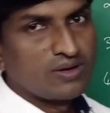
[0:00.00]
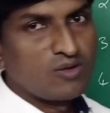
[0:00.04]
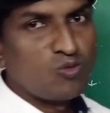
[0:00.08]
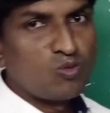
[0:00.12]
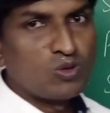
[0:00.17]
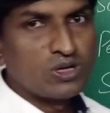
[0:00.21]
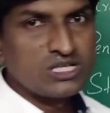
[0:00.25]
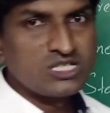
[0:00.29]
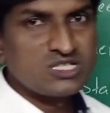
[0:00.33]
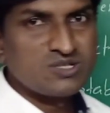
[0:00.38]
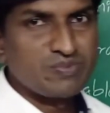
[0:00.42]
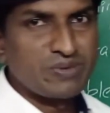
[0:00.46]

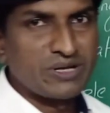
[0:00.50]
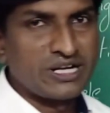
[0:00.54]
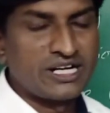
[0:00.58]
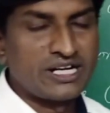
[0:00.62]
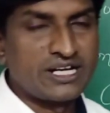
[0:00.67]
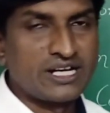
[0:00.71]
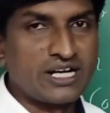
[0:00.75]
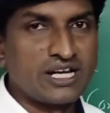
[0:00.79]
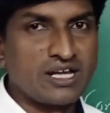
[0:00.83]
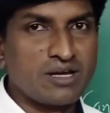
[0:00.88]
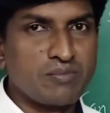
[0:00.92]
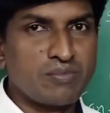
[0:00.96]
What is
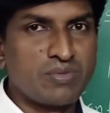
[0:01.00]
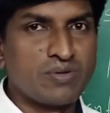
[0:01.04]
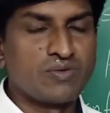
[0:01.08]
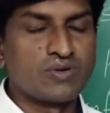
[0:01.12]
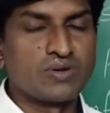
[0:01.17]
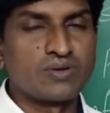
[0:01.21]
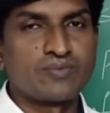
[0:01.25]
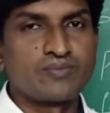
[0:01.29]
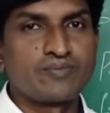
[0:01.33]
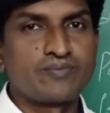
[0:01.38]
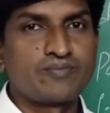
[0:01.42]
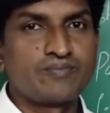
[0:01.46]
penetrating
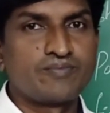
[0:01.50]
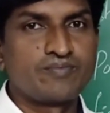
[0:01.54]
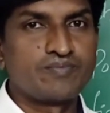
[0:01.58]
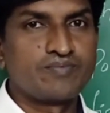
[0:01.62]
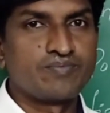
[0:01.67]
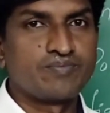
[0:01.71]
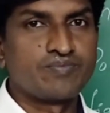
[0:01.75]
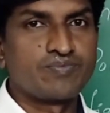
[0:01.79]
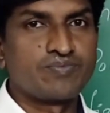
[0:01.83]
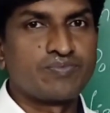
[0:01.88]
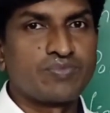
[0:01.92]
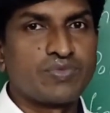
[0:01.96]
power?
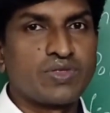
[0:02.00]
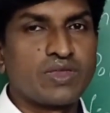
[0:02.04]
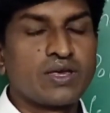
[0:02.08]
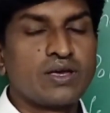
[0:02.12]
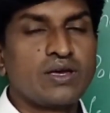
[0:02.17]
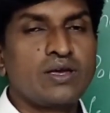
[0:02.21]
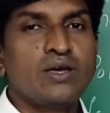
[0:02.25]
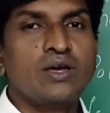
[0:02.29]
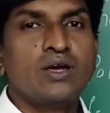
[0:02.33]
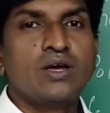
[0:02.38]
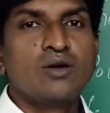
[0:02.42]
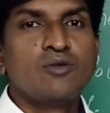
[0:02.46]

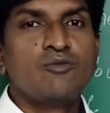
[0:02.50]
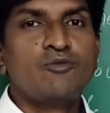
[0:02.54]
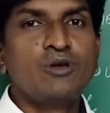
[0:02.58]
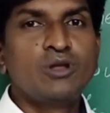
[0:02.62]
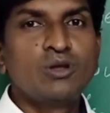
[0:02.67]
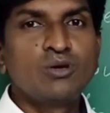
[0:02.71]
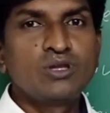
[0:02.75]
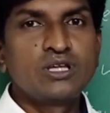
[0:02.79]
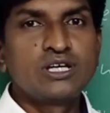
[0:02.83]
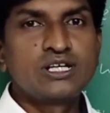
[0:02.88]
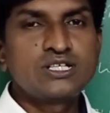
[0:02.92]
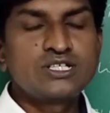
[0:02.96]
We
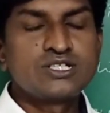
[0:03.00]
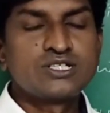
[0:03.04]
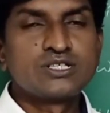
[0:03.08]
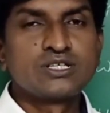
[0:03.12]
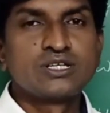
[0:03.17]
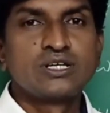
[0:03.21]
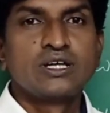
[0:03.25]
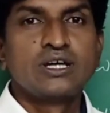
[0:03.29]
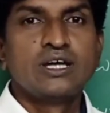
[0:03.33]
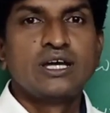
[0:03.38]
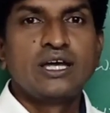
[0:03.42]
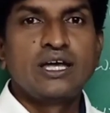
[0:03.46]
know that
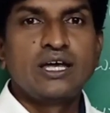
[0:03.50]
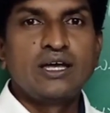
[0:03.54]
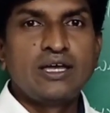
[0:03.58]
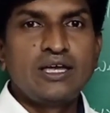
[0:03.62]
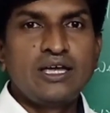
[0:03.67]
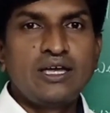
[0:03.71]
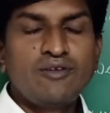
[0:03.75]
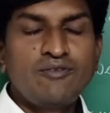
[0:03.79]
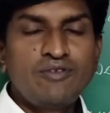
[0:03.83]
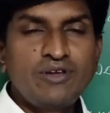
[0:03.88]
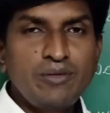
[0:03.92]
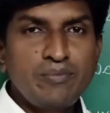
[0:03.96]

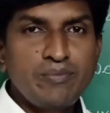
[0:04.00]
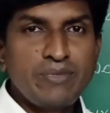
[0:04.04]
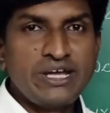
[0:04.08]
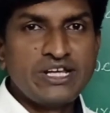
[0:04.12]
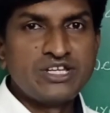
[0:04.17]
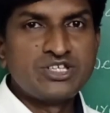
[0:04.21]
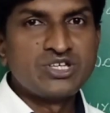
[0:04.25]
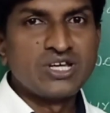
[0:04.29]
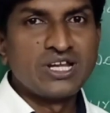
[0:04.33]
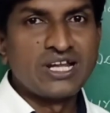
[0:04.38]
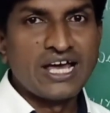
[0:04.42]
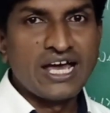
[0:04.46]
every main
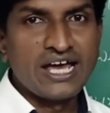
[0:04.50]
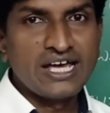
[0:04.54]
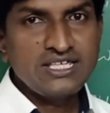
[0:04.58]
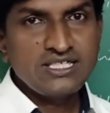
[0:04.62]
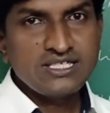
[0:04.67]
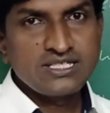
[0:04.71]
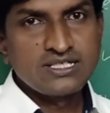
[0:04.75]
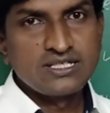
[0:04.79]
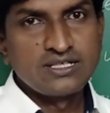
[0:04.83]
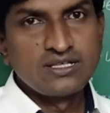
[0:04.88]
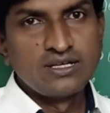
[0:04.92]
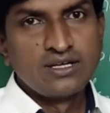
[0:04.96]
shell
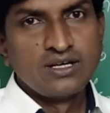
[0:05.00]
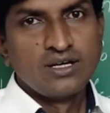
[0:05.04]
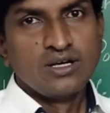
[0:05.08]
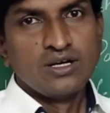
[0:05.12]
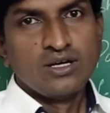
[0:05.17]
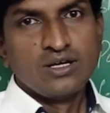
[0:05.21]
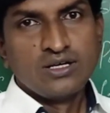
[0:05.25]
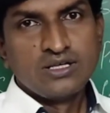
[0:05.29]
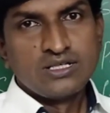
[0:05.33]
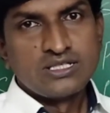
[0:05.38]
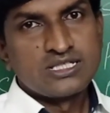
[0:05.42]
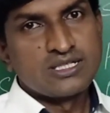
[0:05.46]
has
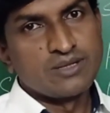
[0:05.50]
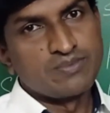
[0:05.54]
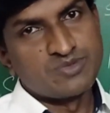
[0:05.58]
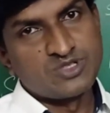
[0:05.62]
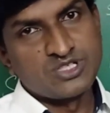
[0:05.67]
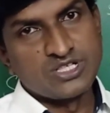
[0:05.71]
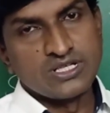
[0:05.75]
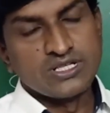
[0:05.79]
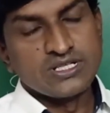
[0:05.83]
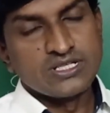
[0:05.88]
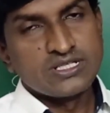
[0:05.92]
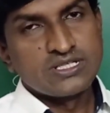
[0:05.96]

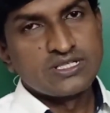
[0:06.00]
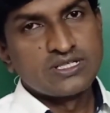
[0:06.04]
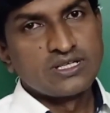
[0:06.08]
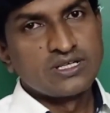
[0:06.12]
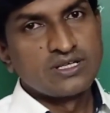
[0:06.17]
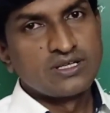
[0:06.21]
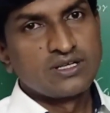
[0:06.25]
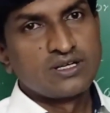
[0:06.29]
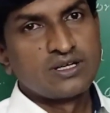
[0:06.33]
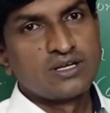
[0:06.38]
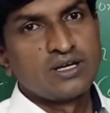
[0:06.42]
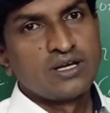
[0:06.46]
subshells.
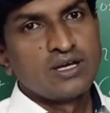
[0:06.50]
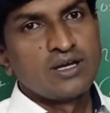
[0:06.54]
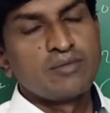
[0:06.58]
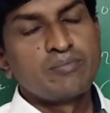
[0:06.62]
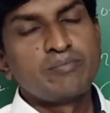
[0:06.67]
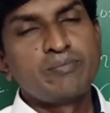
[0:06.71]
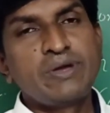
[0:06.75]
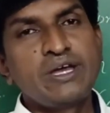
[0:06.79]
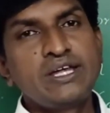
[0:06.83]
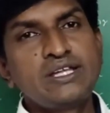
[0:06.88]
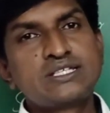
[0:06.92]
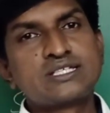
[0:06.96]

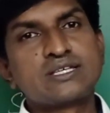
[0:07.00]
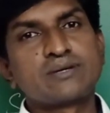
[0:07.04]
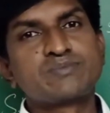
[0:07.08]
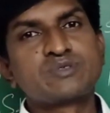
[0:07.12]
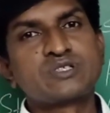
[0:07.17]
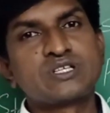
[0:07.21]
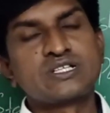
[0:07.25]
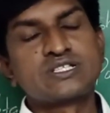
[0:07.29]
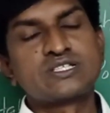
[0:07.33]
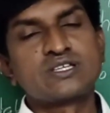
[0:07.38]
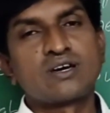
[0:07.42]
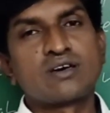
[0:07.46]
Main
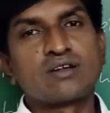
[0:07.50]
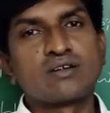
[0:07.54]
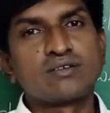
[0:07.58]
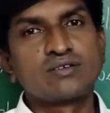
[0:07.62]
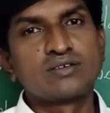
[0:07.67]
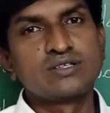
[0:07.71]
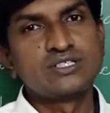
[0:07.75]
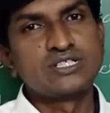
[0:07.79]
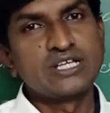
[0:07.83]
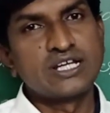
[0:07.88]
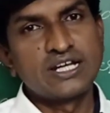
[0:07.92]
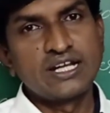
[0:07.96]
subshells are,
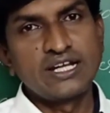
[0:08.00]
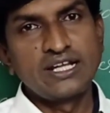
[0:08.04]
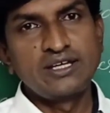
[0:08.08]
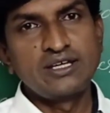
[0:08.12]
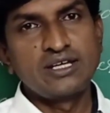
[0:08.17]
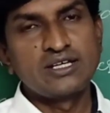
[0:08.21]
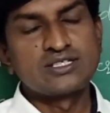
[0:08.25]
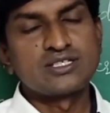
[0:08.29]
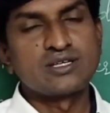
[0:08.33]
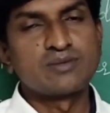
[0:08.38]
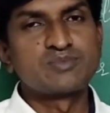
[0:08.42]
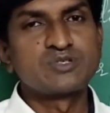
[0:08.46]

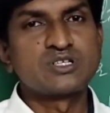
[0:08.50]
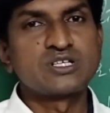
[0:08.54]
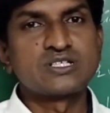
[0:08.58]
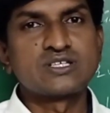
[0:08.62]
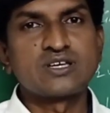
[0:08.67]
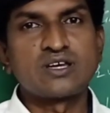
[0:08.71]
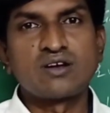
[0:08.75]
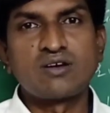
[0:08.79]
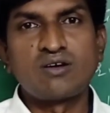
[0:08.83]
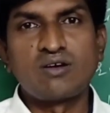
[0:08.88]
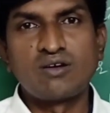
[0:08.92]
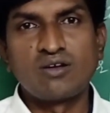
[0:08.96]
generally subshells
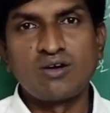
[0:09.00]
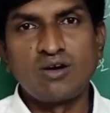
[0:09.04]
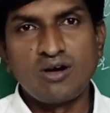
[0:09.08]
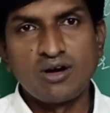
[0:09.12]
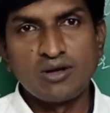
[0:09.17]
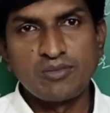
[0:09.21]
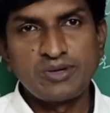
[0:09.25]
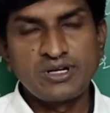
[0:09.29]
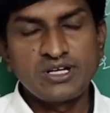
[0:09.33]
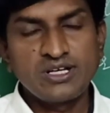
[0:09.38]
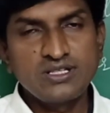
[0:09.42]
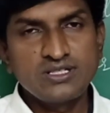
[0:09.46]
are called
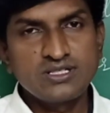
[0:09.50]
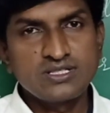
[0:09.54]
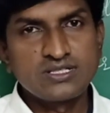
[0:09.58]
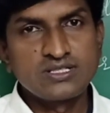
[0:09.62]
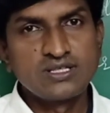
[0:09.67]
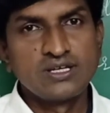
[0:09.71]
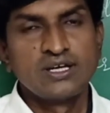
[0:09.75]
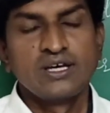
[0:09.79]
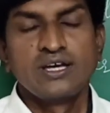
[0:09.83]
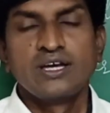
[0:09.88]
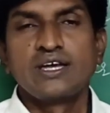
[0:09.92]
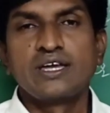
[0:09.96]
orbitals,
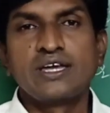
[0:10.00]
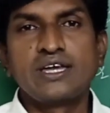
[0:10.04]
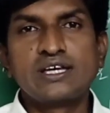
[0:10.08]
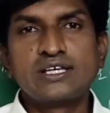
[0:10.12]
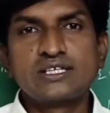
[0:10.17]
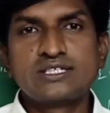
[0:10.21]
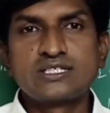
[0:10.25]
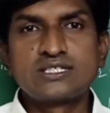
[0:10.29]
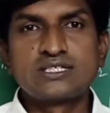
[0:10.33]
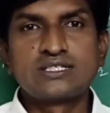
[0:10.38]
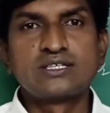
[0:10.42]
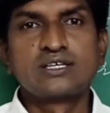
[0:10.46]

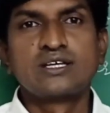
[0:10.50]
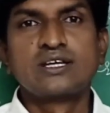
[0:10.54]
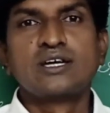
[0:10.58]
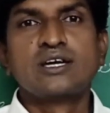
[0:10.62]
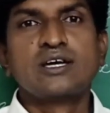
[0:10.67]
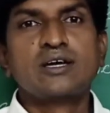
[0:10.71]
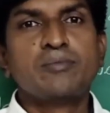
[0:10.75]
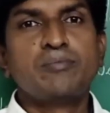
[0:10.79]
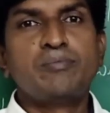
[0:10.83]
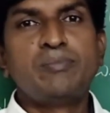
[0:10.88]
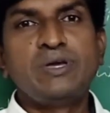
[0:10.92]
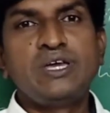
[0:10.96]
S,
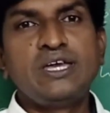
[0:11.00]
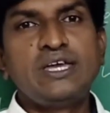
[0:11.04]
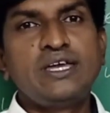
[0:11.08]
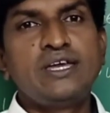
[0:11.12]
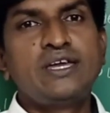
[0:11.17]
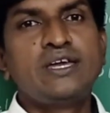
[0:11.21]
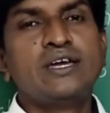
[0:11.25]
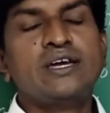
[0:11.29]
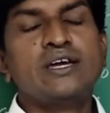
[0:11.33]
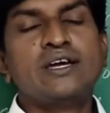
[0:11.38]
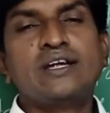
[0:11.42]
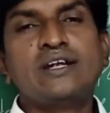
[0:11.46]

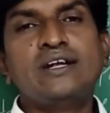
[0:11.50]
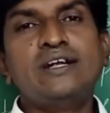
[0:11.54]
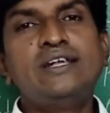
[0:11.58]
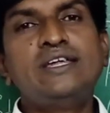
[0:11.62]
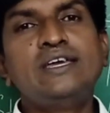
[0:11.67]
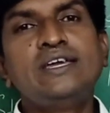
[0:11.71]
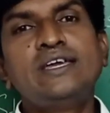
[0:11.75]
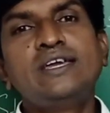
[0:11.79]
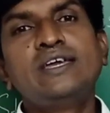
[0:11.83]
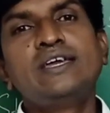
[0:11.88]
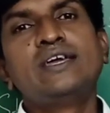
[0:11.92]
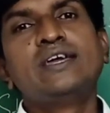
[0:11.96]
P,
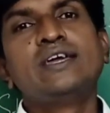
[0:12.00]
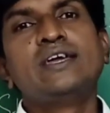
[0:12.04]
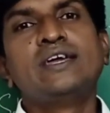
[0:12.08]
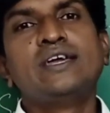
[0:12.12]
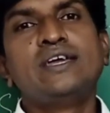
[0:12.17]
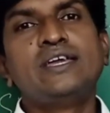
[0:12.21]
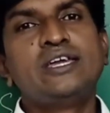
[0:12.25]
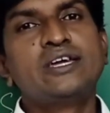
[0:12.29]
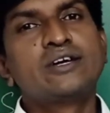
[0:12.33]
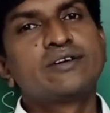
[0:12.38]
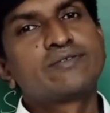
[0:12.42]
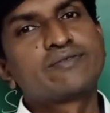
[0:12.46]
D,
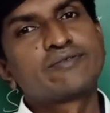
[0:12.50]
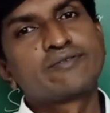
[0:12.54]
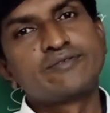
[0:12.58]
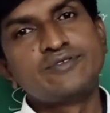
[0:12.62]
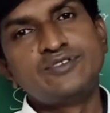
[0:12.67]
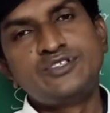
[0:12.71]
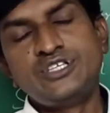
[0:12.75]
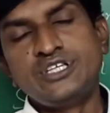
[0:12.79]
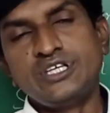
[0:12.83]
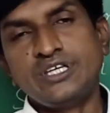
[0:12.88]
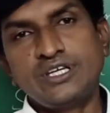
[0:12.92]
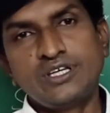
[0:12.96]
F,
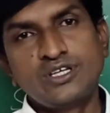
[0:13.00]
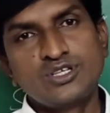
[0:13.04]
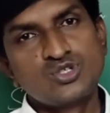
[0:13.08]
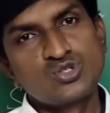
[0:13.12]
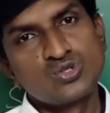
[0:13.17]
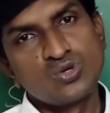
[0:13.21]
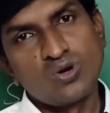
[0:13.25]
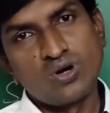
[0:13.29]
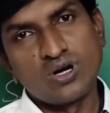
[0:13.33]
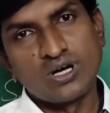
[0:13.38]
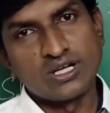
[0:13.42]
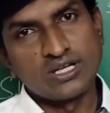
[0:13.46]
G,
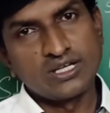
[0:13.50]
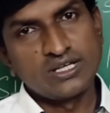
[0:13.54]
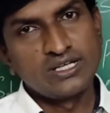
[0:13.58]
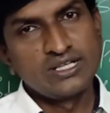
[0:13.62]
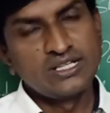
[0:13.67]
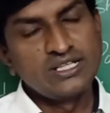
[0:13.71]
so on.